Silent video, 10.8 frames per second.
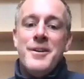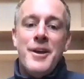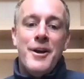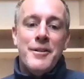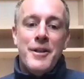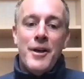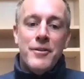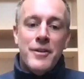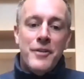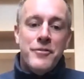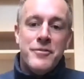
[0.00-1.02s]
Yeah.
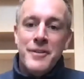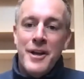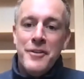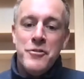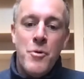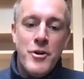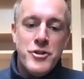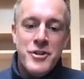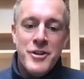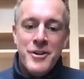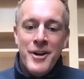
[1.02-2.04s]
last
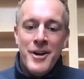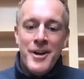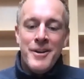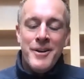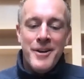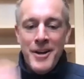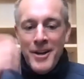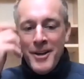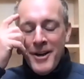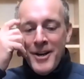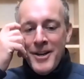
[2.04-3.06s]
question. I
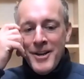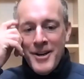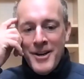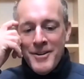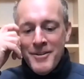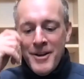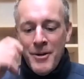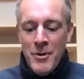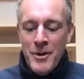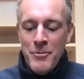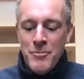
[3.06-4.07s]

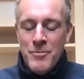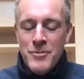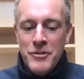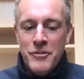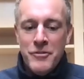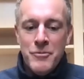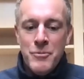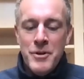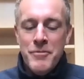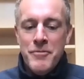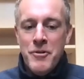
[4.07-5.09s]
want to just
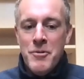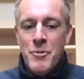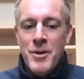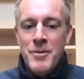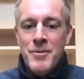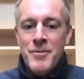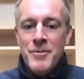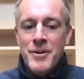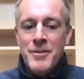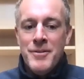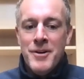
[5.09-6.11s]
reaffirm
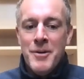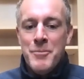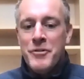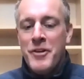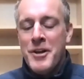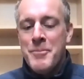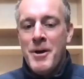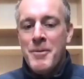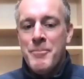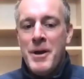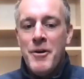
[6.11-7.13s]
what Ombre said
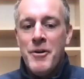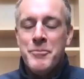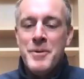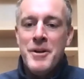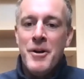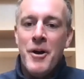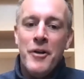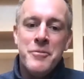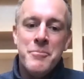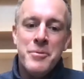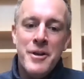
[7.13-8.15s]
about Paris being an
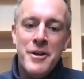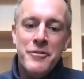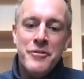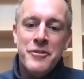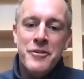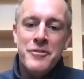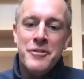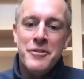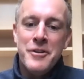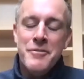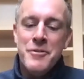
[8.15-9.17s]
awesome place
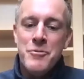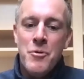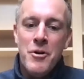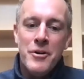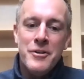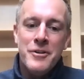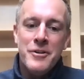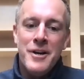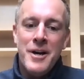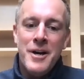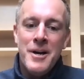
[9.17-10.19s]
to live and work.
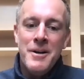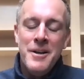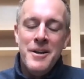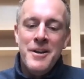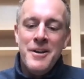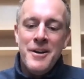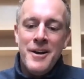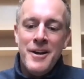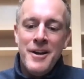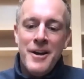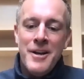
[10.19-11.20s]

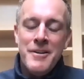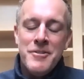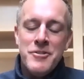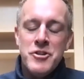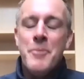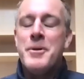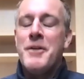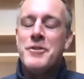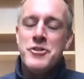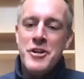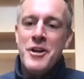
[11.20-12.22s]
I jump at
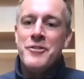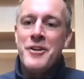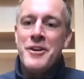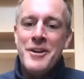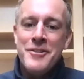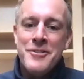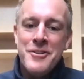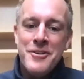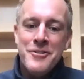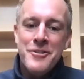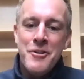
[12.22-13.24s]
every chance I get
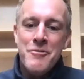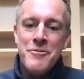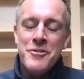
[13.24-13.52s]
to go